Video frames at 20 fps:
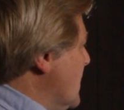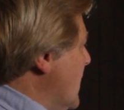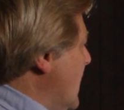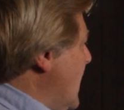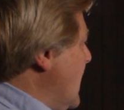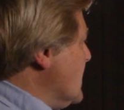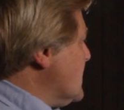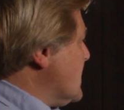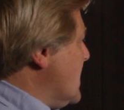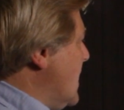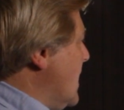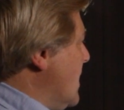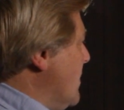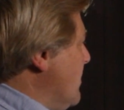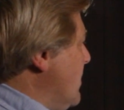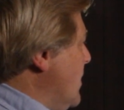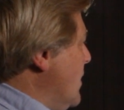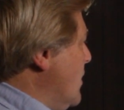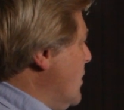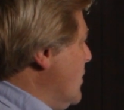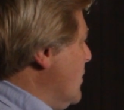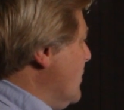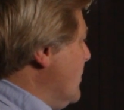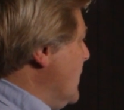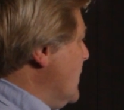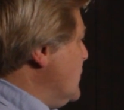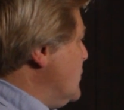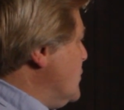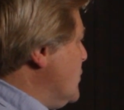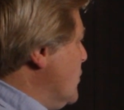last column here
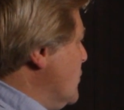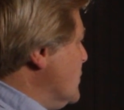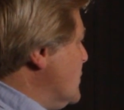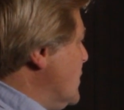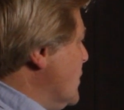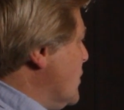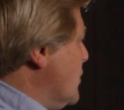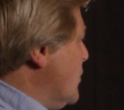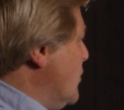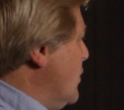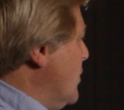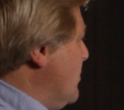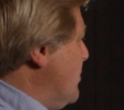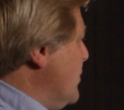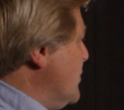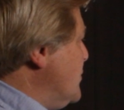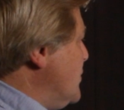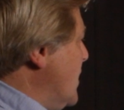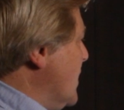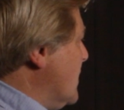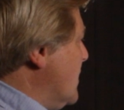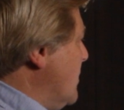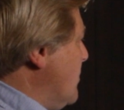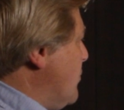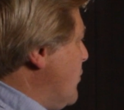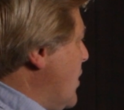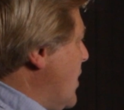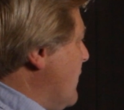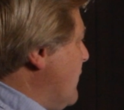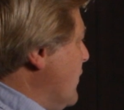that shows the current projected
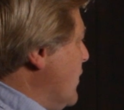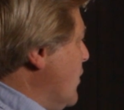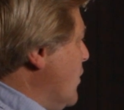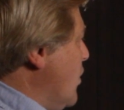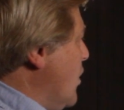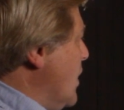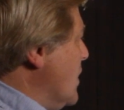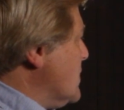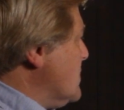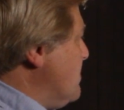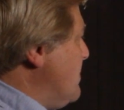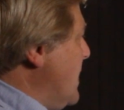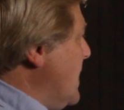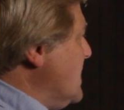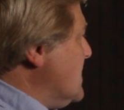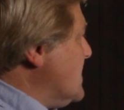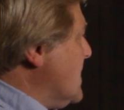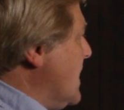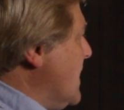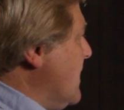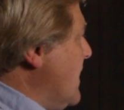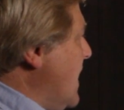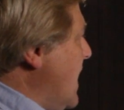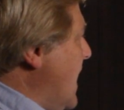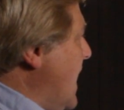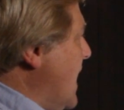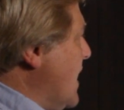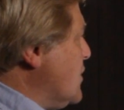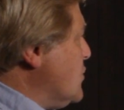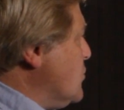profit and loss based on the
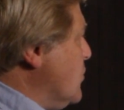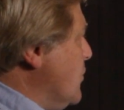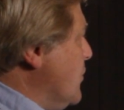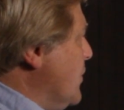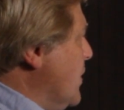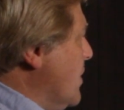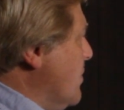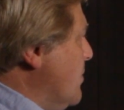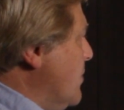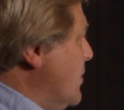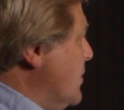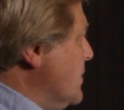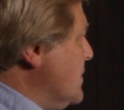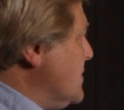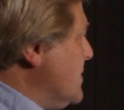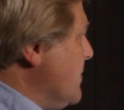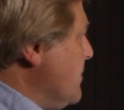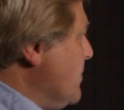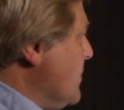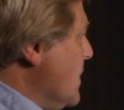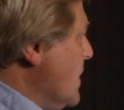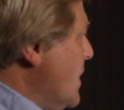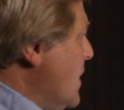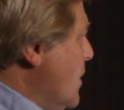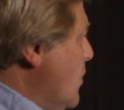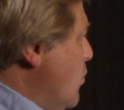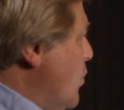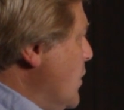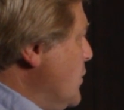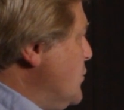actual numbers,
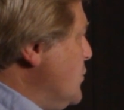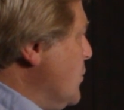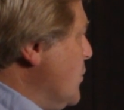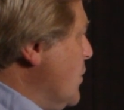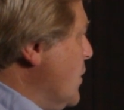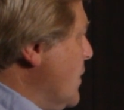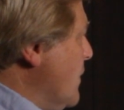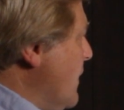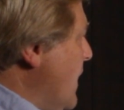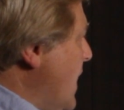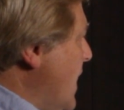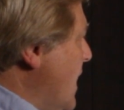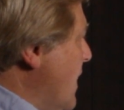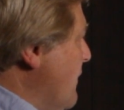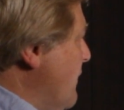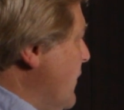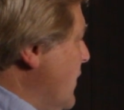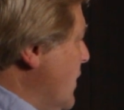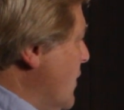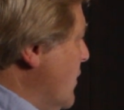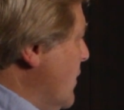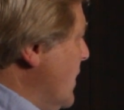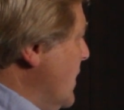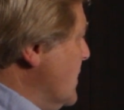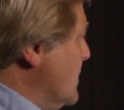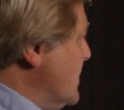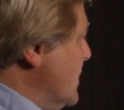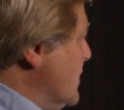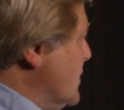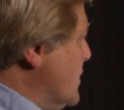what you're going to have here
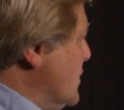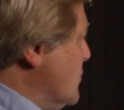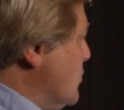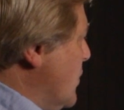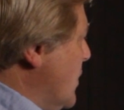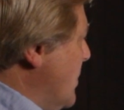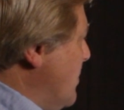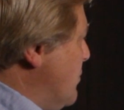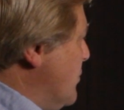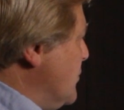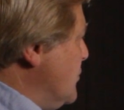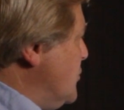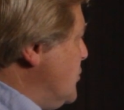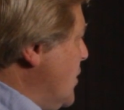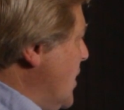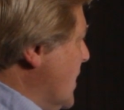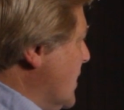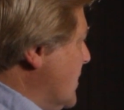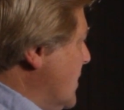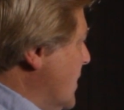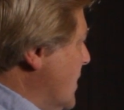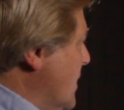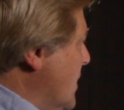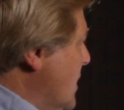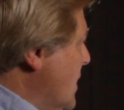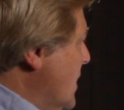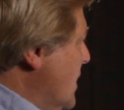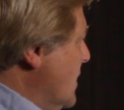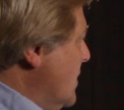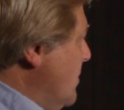is this is what he projected
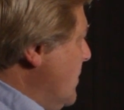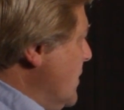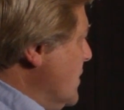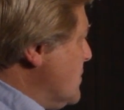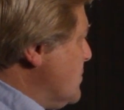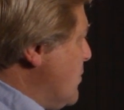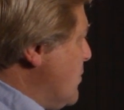to be his